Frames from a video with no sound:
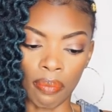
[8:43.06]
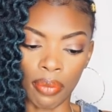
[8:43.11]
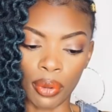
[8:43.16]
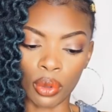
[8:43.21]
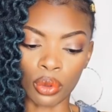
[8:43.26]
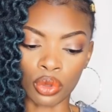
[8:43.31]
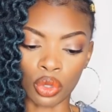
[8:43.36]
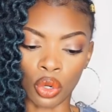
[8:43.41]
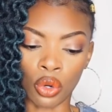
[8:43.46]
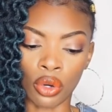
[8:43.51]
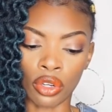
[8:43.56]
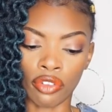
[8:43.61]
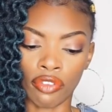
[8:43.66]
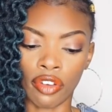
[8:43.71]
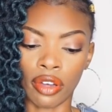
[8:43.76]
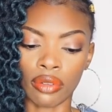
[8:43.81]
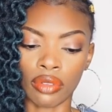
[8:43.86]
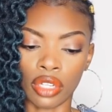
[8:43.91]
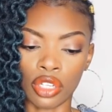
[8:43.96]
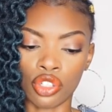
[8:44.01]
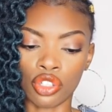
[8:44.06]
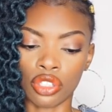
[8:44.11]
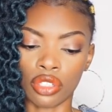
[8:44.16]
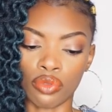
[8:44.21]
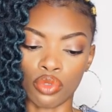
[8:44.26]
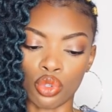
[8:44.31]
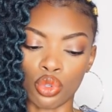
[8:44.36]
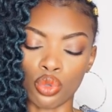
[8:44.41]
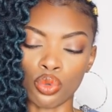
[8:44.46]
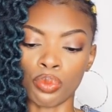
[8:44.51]
built on a foundation
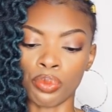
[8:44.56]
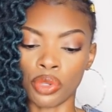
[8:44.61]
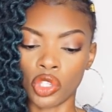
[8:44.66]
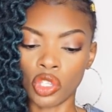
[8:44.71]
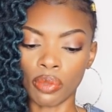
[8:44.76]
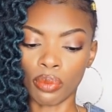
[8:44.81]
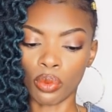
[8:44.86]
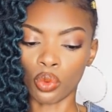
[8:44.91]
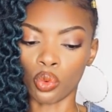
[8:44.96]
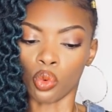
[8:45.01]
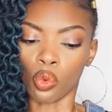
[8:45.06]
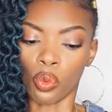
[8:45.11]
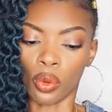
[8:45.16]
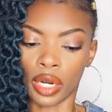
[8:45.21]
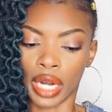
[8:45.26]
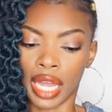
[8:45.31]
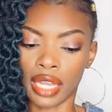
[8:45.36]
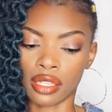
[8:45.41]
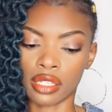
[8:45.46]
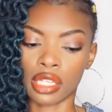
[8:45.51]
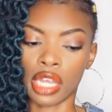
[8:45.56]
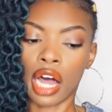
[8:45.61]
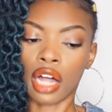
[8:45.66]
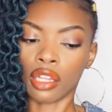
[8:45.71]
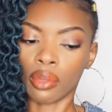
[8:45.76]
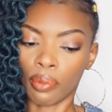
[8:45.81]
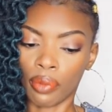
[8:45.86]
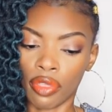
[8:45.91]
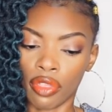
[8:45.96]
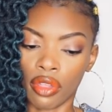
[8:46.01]
of 2 people who were not
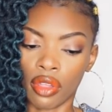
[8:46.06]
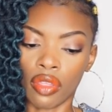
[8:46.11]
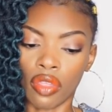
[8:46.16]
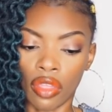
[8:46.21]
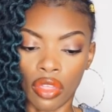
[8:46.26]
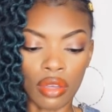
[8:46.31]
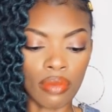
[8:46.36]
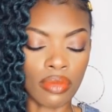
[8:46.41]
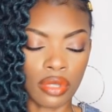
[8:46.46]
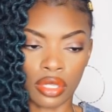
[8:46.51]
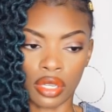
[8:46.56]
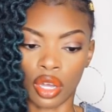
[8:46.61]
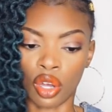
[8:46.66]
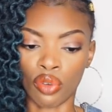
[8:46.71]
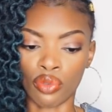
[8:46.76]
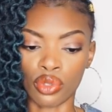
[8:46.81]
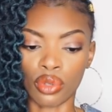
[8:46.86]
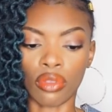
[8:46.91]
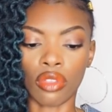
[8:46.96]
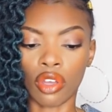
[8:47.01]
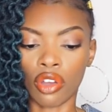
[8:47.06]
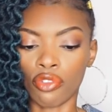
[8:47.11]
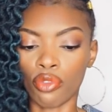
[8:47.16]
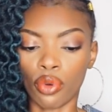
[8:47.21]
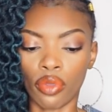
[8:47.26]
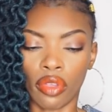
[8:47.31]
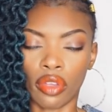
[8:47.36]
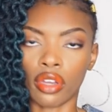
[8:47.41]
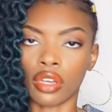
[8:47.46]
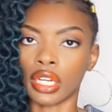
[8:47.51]
solid within themselves, so
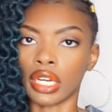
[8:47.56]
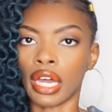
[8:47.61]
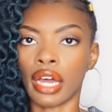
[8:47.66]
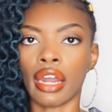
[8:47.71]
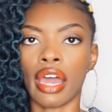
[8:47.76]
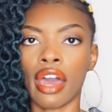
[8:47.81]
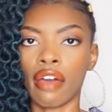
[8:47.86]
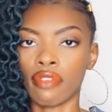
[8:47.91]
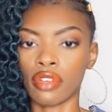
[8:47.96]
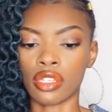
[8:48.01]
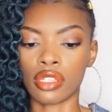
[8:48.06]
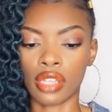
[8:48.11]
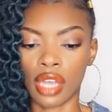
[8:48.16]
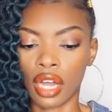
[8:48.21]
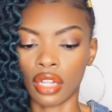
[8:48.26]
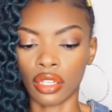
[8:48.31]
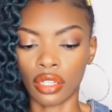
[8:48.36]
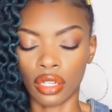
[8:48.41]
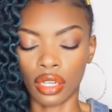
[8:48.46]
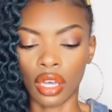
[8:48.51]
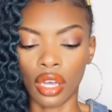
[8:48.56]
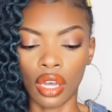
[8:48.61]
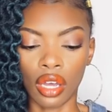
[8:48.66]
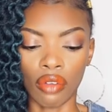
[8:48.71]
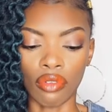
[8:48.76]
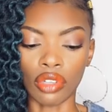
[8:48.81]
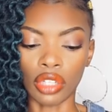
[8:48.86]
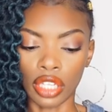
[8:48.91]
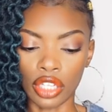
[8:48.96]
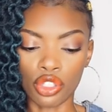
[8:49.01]
therefore they could not have a solid
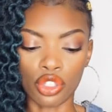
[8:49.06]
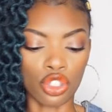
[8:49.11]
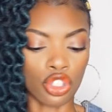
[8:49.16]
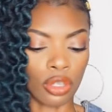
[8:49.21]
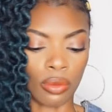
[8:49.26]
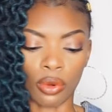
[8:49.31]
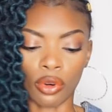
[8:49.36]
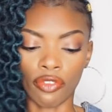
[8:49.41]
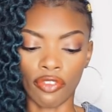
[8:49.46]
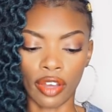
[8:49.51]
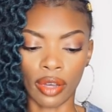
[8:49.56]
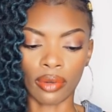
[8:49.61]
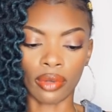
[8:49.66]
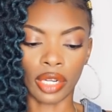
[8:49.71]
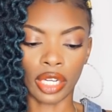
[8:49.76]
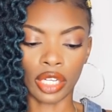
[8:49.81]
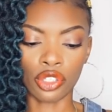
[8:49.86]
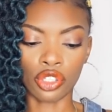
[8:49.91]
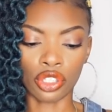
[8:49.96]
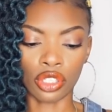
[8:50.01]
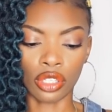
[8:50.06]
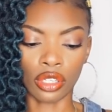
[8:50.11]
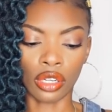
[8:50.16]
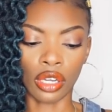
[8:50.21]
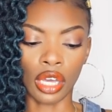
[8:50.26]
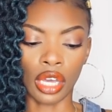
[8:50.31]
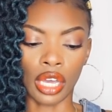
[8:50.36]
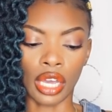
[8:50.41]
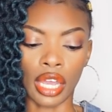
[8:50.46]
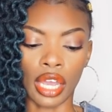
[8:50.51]
relationship or foundation.
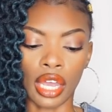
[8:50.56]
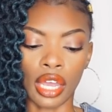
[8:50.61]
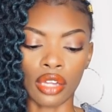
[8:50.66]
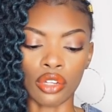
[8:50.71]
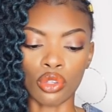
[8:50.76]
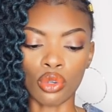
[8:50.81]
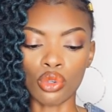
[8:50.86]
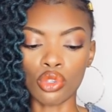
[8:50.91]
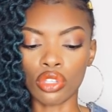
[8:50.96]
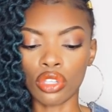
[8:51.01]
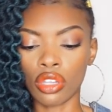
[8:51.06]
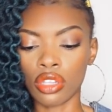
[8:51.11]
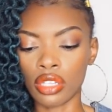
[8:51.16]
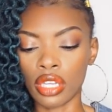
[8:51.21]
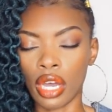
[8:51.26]
And usually the